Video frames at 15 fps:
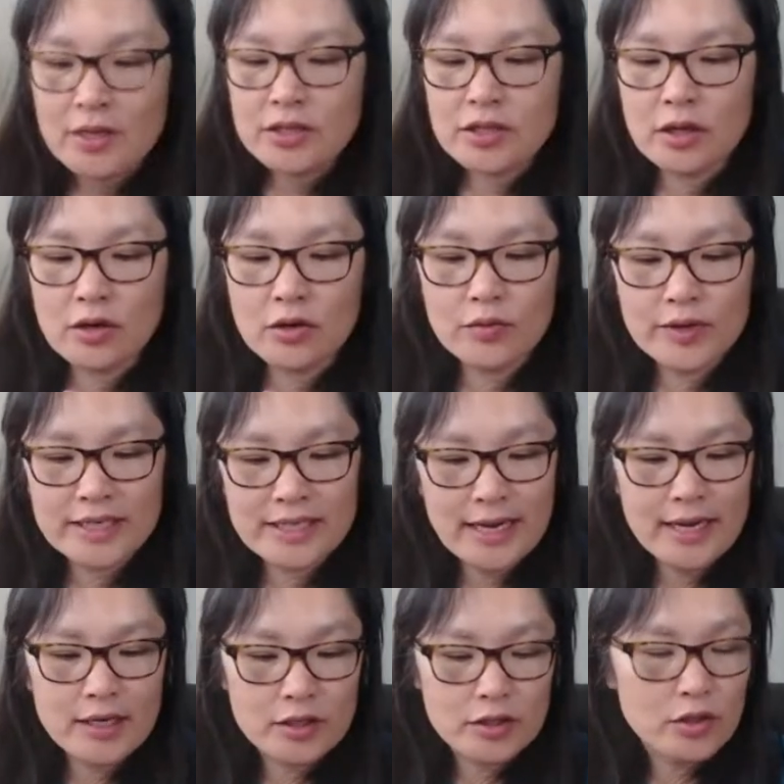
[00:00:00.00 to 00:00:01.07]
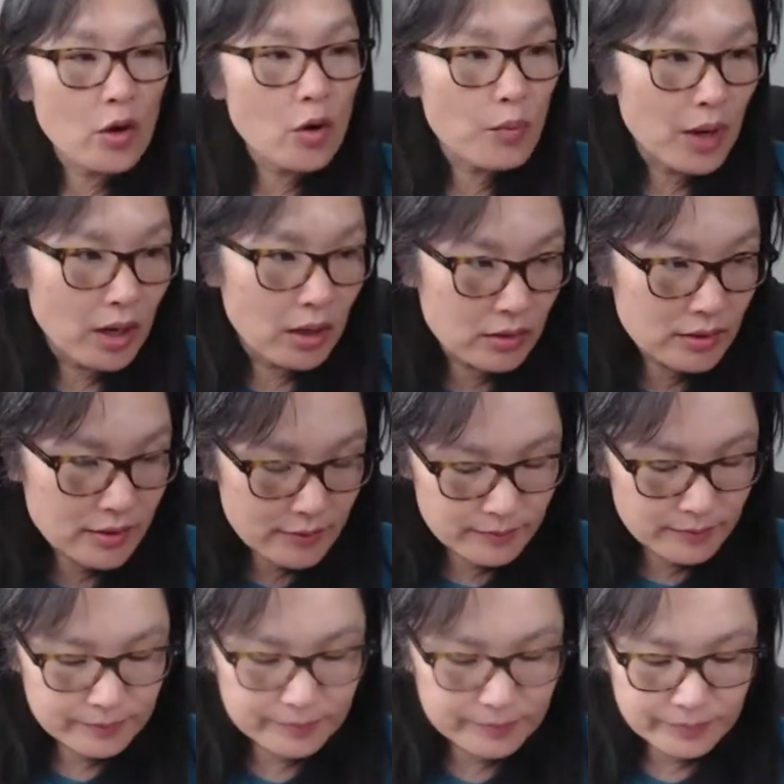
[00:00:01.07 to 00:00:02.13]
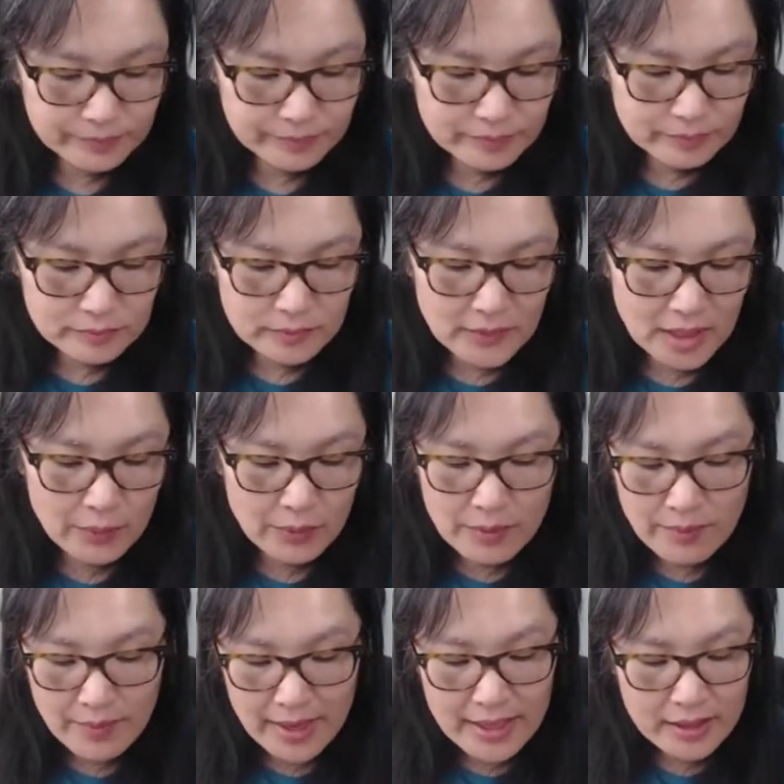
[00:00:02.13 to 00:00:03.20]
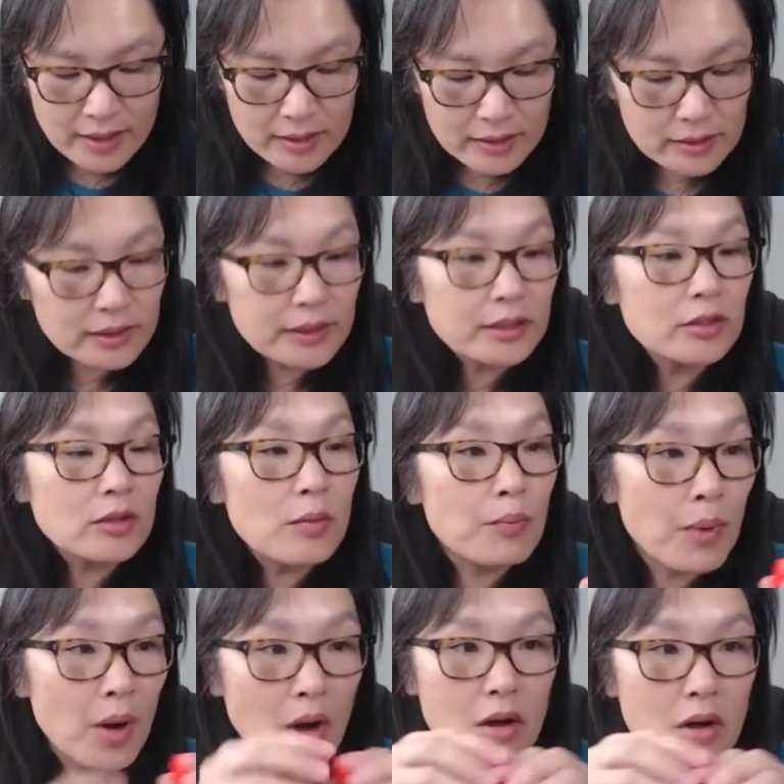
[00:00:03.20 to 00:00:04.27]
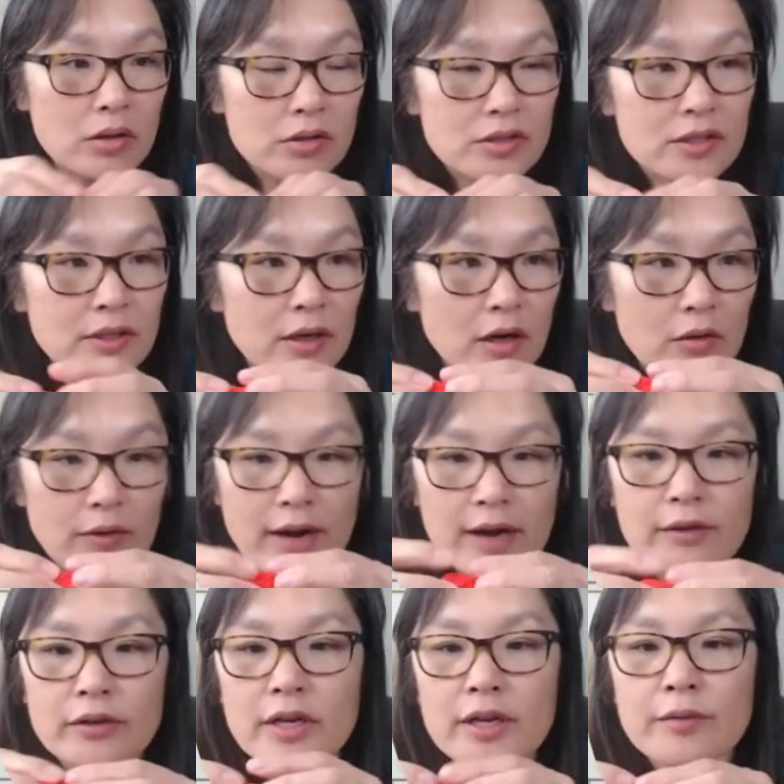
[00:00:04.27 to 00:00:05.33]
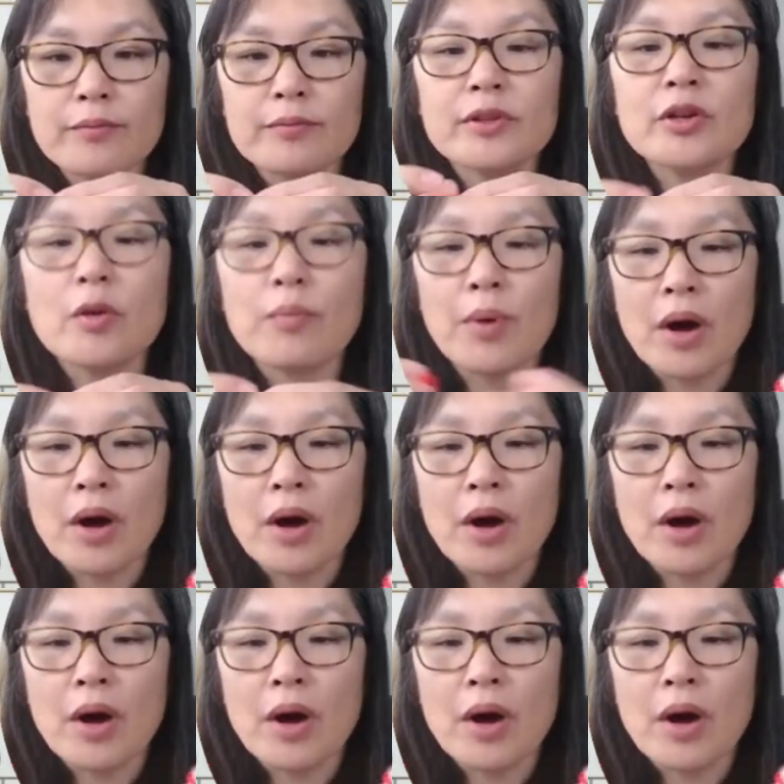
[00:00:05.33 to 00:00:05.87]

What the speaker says: So we take dough balls and we make little balls around, little